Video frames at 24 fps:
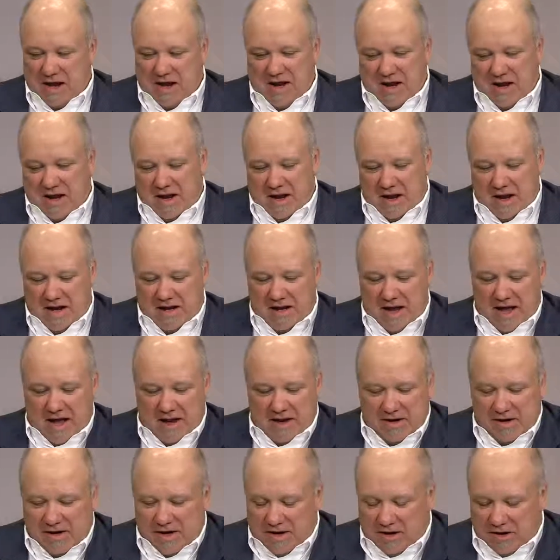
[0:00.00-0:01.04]
and
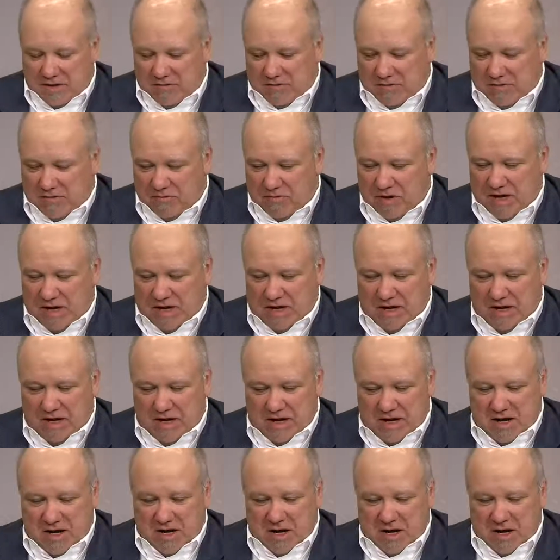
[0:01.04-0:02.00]
again, you know, we